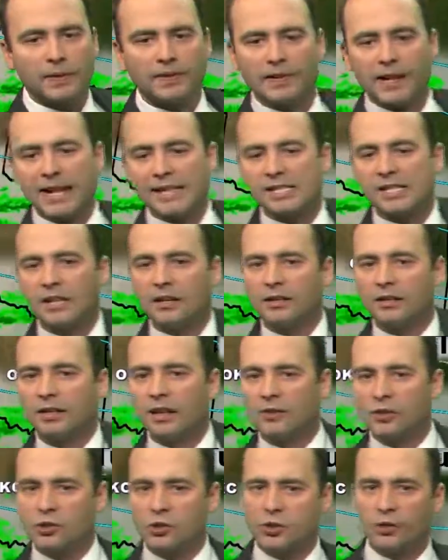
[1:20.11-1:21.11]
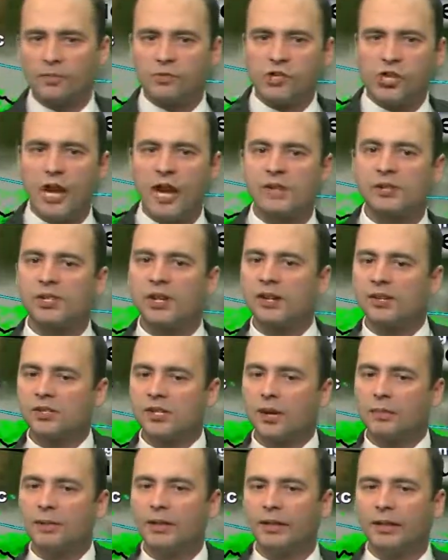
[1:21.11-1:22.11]
even isolated thunderstorm chance. It is
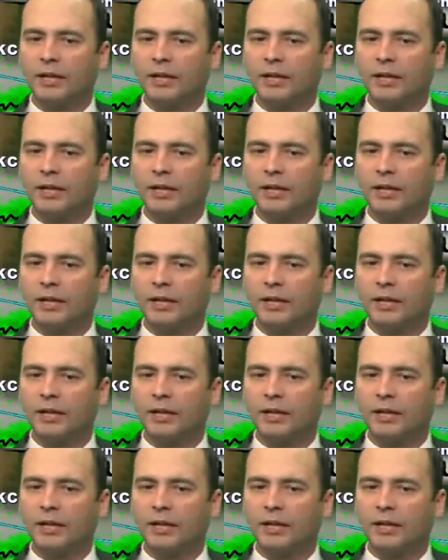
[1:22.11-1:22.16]
going to be